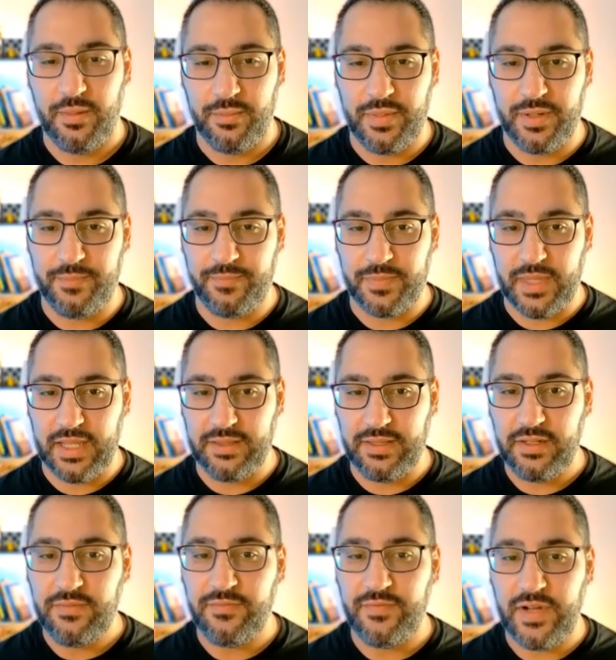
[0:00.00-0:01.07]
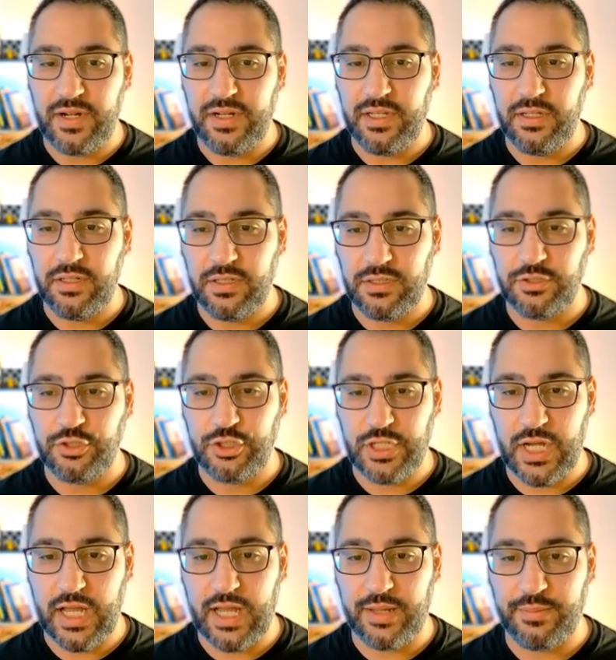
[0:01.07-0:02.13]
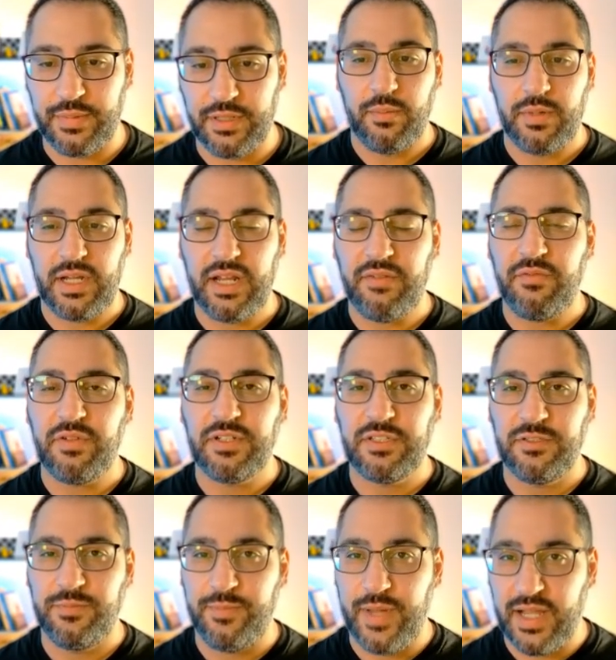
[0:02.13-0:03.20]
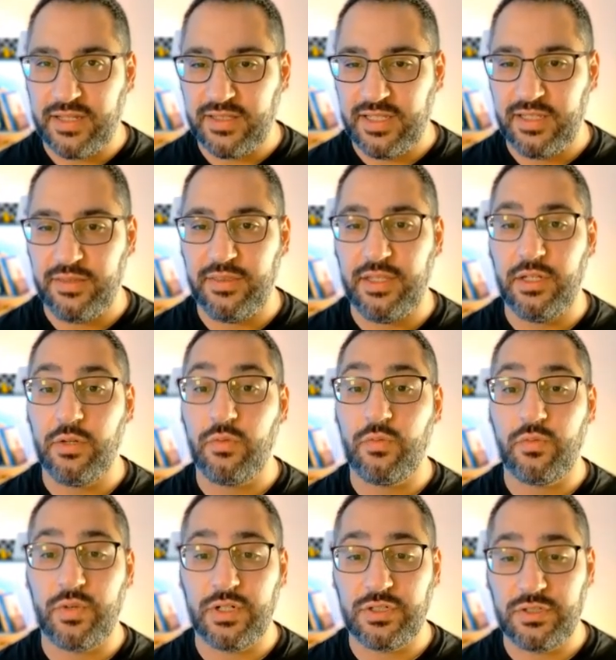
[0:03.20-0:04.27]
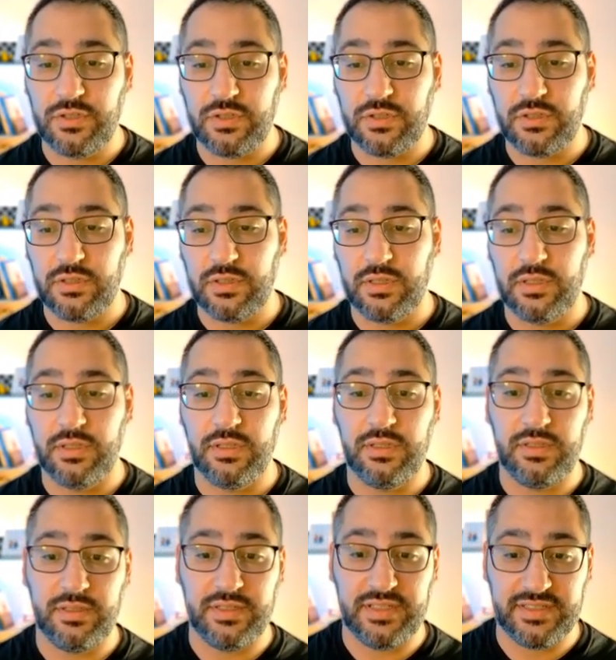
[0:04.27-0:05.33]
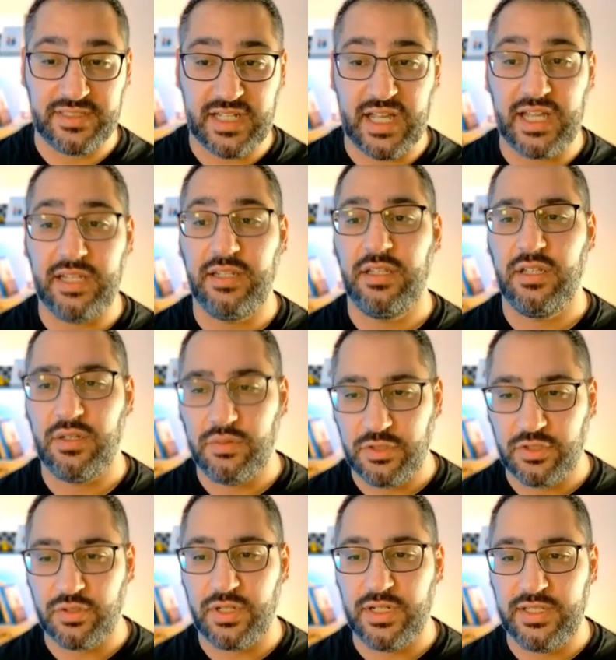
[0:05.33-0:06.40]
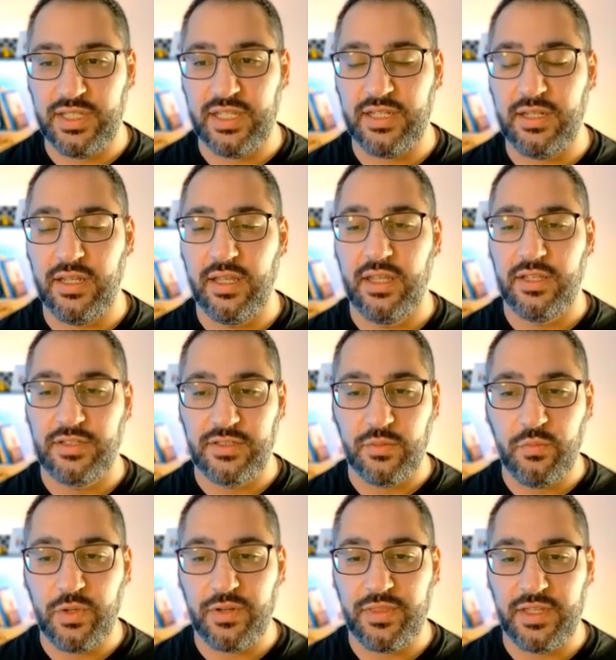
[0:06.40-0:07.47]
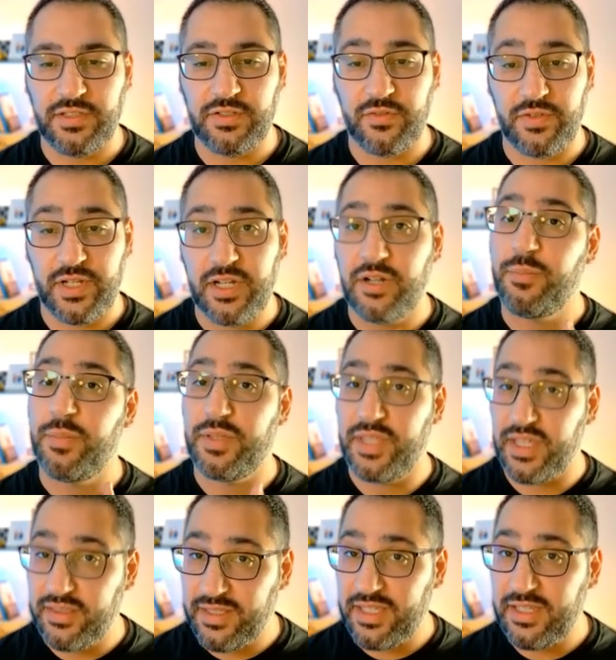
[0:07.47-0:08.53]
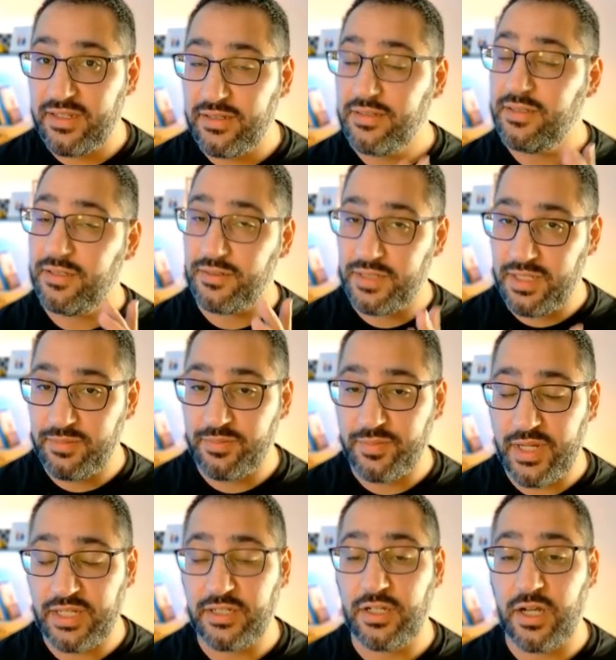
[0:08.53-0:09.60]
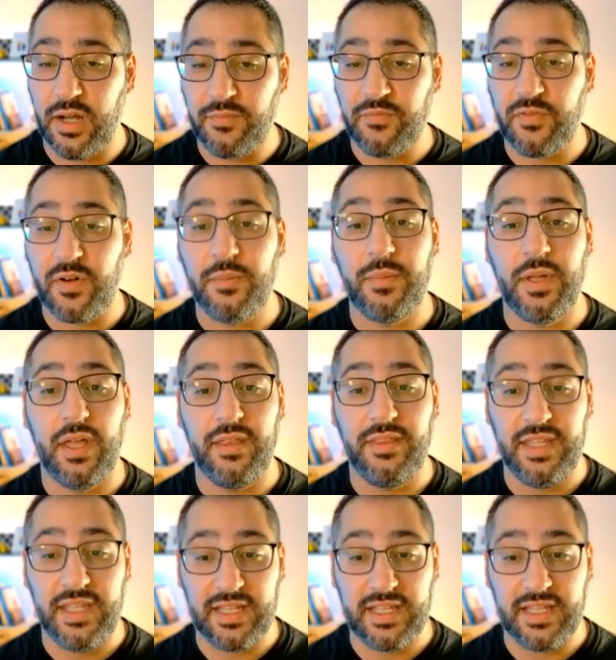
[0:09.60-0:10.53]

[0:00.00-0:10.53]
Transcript: But it did a very good job kind of respecting the original design. You know, sure, it did some weird things over here, but that did, you know, keep in mind, come from the